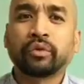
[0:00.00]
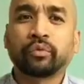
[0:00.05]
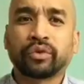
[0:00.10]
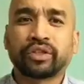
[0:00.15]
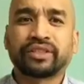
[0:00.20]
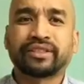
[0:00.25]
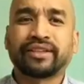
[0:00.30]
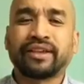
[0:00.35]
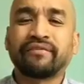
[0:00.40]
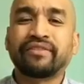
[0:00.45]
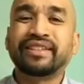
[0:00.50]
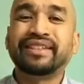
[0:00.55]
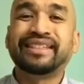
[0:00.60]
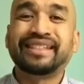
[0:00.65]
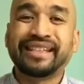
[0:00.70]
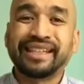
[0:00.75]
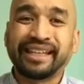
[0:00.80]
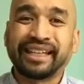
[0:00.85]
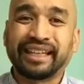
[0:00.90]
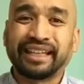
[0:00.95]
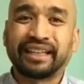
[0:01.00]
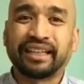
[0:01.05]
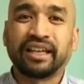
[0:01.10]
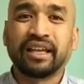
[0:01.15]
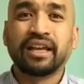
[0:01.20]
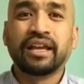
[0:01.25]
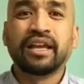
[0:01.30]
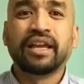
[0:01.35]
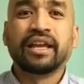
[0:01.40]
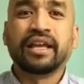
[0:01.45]
was 17,
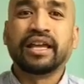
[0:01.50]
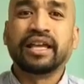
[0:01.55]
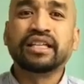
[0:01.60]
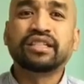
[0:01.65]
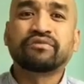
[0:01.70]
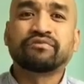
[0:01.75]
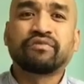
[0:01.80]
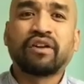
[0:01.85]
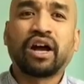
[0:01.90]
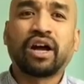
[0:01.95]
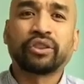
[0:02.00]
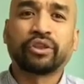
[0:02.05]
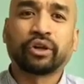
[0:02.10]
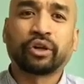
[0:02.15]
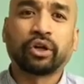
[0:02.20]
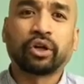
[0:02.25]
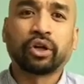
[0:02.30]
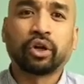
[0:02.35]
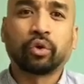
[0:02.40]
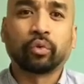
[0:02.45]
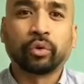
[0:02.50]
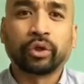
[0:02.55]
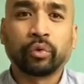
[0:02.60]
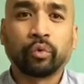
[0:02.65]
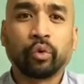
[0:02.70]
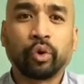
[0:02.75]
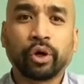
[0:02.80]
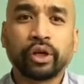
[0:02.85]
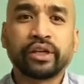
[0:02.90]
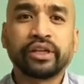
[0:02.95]
his father
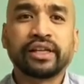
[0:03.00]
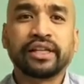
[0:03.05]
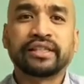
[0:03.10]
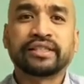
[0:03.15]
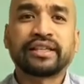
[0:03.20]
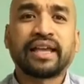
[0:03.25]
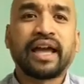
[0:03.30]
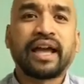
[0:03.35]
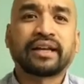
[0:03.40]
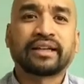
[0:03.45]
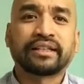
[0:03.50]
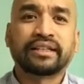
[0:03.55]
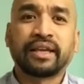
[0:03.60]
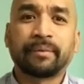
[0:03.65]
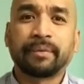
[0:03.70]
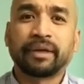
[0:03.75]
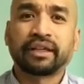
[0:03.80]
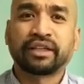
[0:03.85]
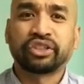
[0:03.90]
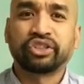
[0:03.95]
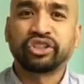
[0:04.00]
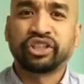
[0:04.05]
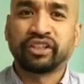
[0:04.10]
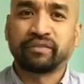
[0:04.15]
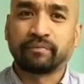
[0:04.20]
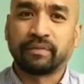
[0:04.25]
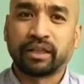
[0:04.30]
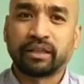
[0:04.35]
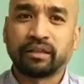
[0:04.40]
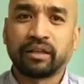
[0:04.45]
rewarded his academic
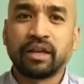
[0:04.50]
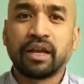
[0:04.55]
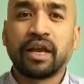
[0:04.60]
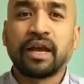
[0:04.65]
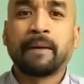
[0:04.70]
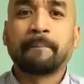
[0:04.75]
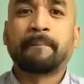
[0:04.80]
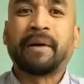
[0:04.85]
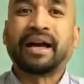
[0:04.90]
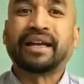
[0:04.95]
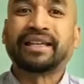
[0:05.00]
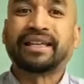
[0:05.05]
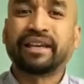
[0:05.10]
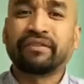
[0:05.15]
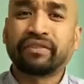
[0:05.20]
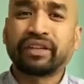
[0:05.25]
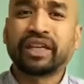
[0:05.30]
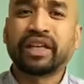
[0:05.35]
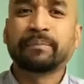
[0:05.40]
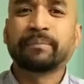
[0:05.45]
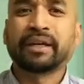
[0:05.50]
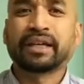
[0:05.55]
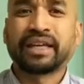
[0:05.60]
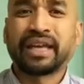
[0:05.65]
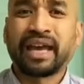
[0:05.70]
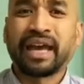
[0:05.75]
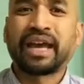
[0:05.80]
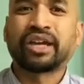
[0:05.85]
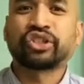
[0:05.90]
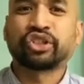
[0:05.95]
achievement by giving him a
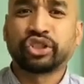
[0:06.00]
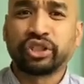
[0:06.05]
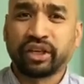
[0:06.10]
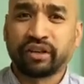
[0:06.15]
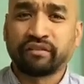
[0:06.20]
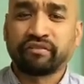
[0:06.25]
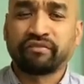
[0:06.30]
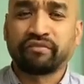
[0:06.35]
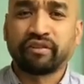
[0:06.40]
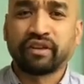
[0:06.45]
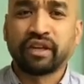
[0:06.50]
cash gift.